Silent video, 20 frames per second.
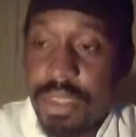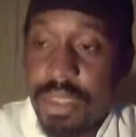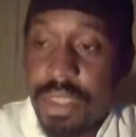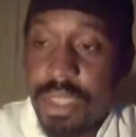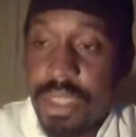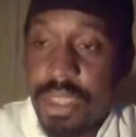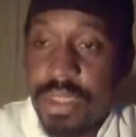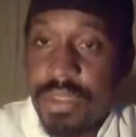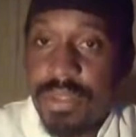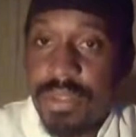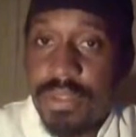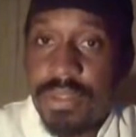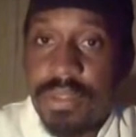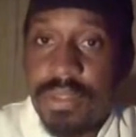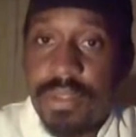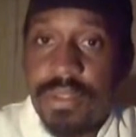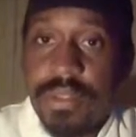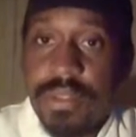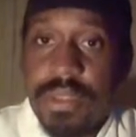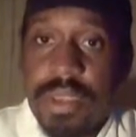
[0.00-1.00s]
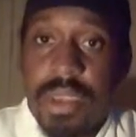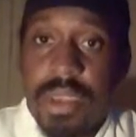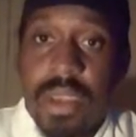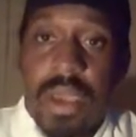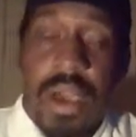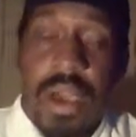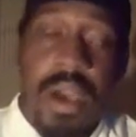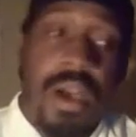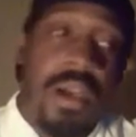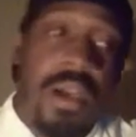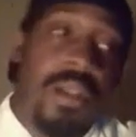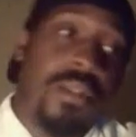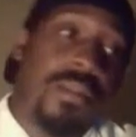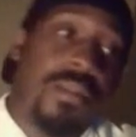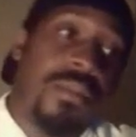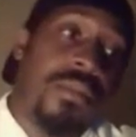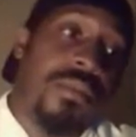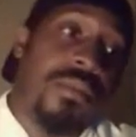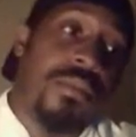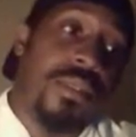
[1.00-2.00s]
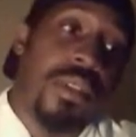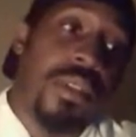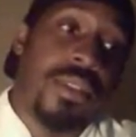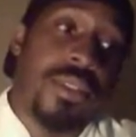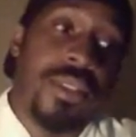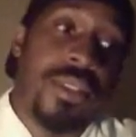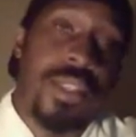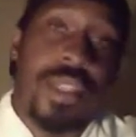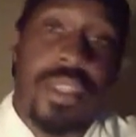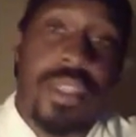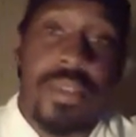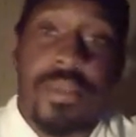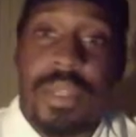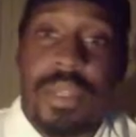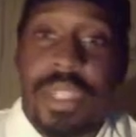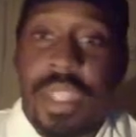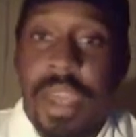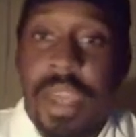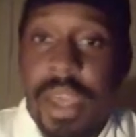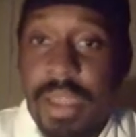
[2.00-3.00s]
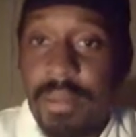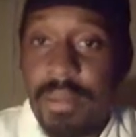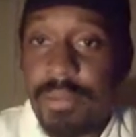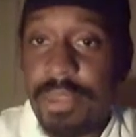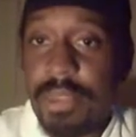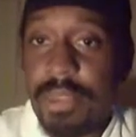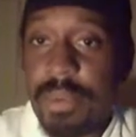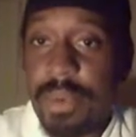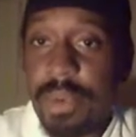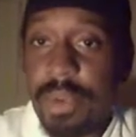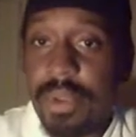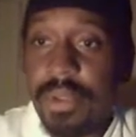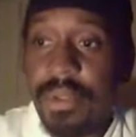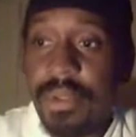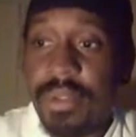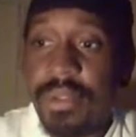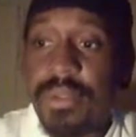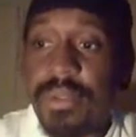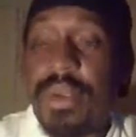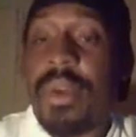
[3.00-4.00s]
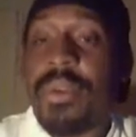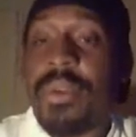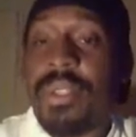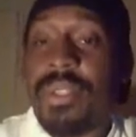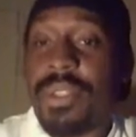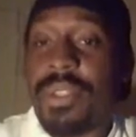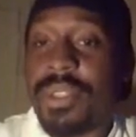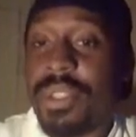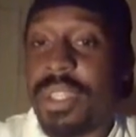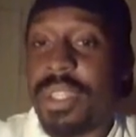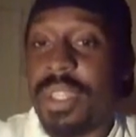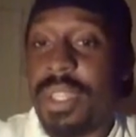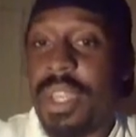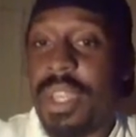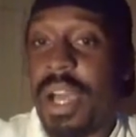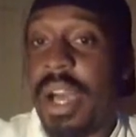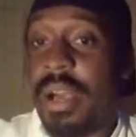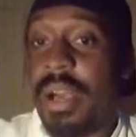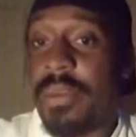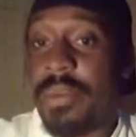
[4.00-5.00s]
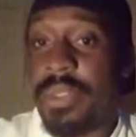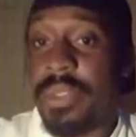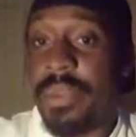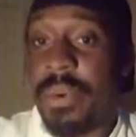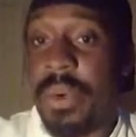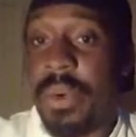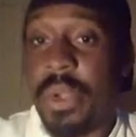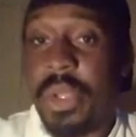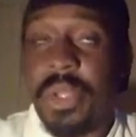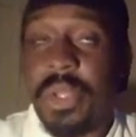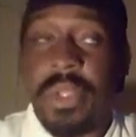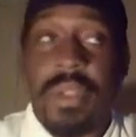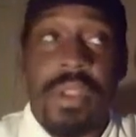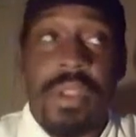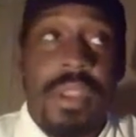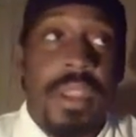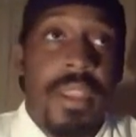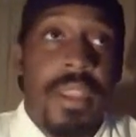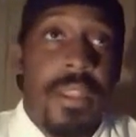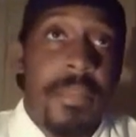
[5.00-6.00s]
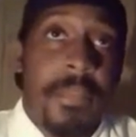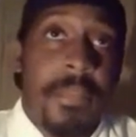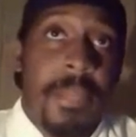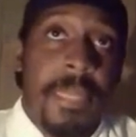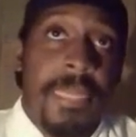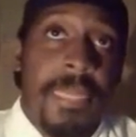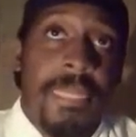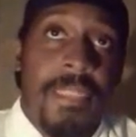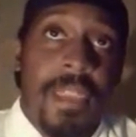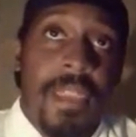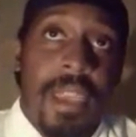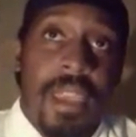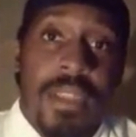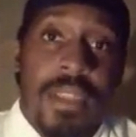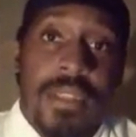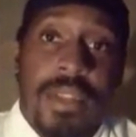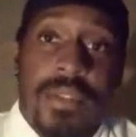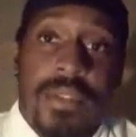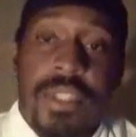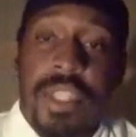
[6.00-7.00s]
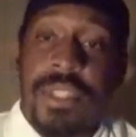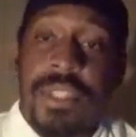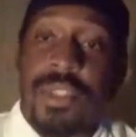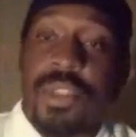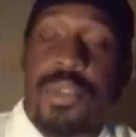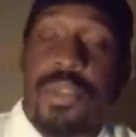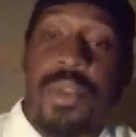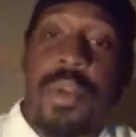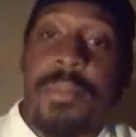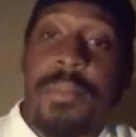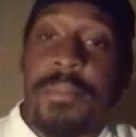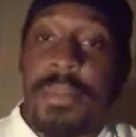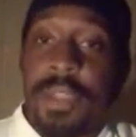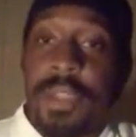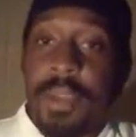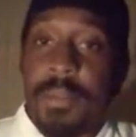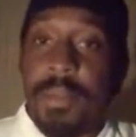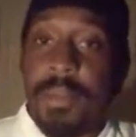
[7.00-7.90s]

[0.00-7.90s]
is I'll get the skillet really hot with the oil, or I'll get the skillet hot with the oil, and I'll take the shrimp and I'll